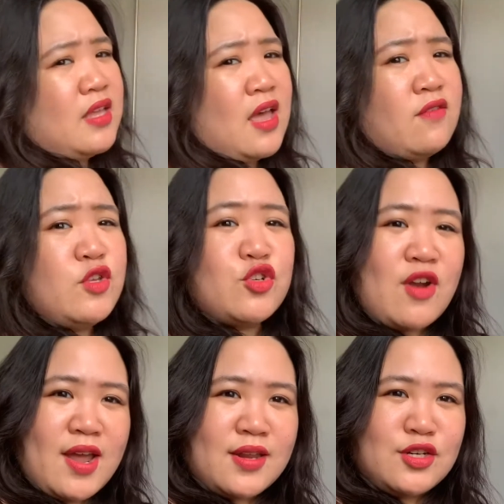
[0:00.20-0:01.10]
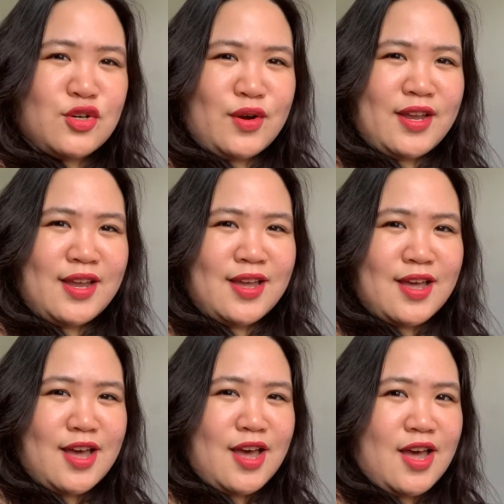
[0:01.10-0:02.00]
have you tried drawing
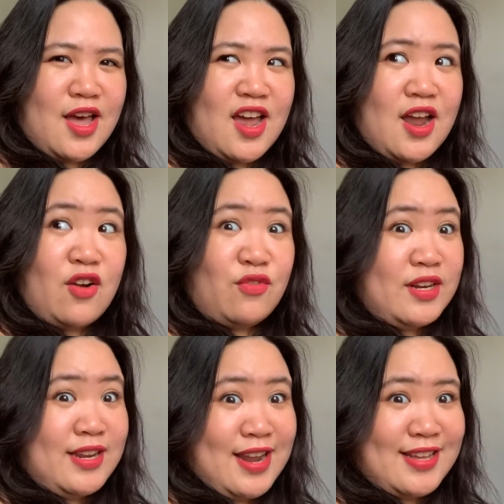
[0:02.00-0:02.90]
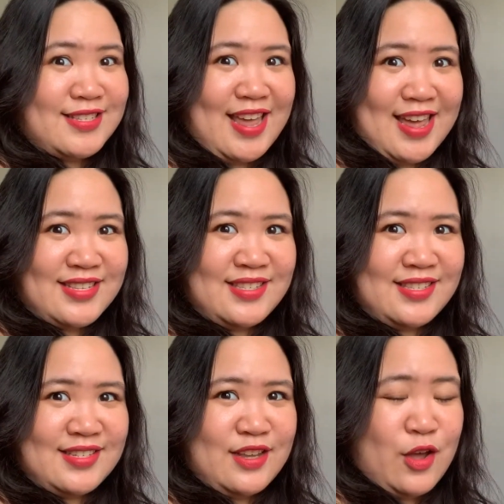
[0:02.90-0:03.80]
a really nice
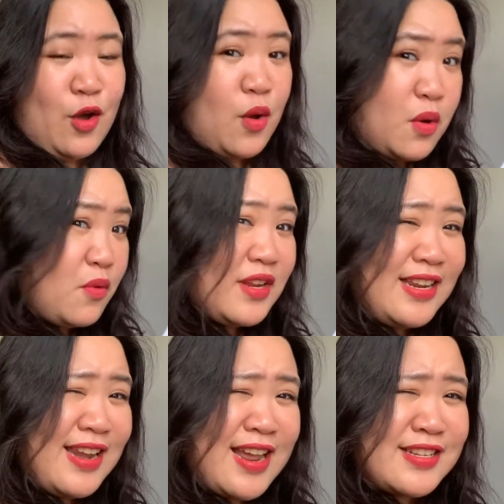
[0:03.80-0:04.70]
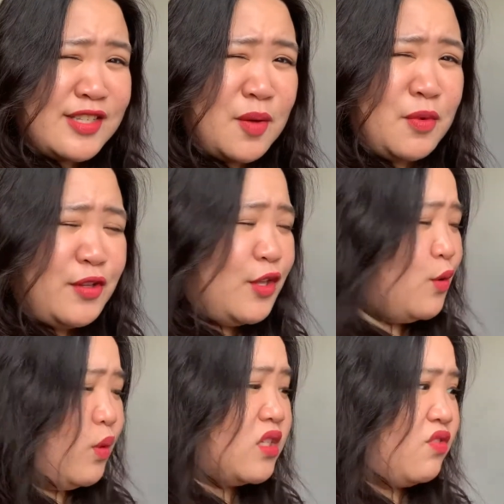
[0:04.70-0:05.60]
S or a really nice
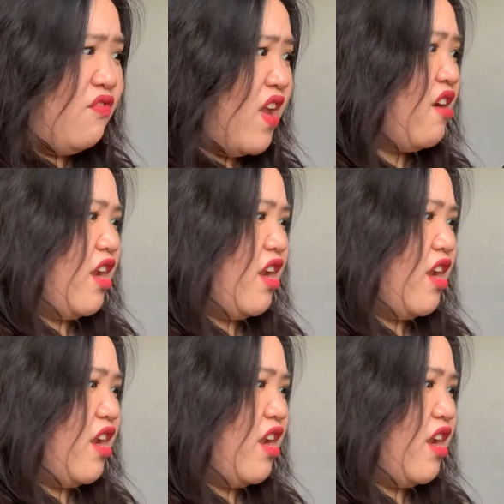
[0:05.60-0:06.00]
W? It's very